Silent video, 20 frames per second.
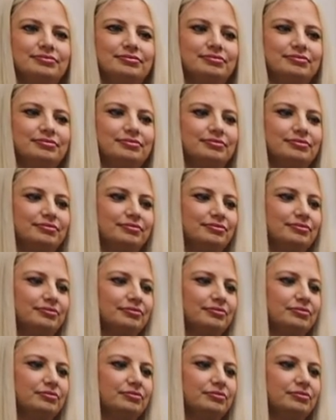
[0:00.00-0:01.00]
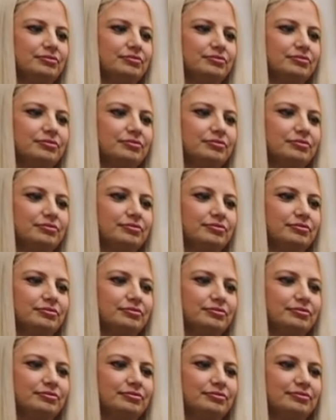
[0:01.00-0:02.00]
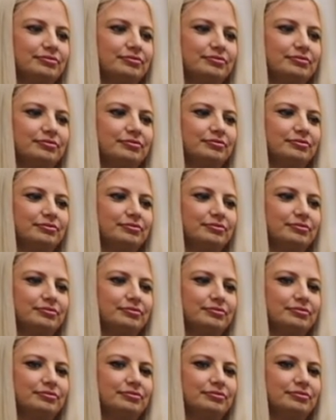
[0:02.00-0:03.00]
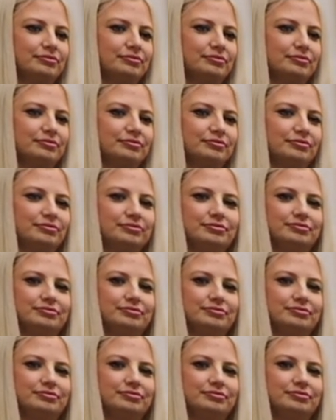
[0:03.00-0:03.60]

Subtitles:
[no speech]